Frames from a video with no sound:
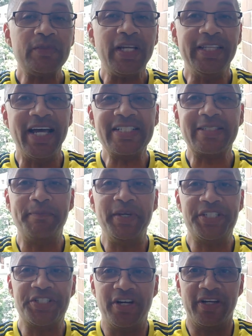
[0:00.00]
that's a
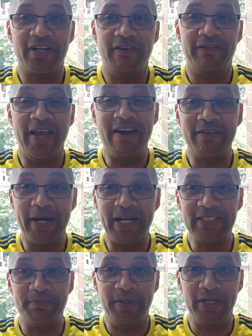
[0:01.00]
big chunk of
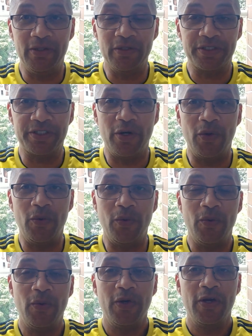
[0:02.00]
everybody's bills.
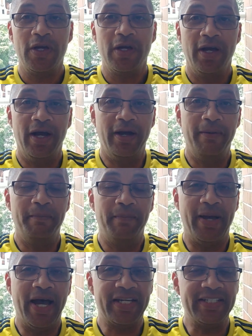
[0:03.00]
So
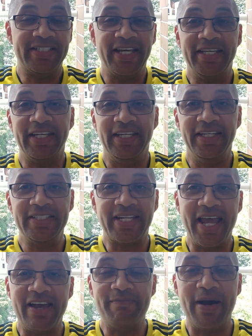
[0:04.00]
I can take at least
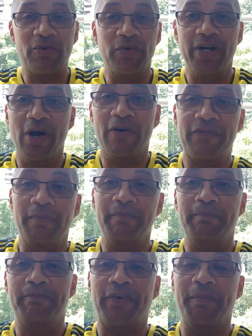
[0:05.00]
half my rent off
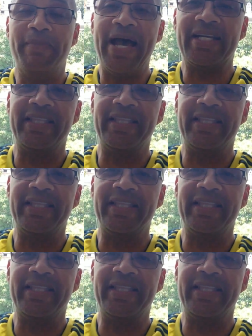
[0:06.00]
from back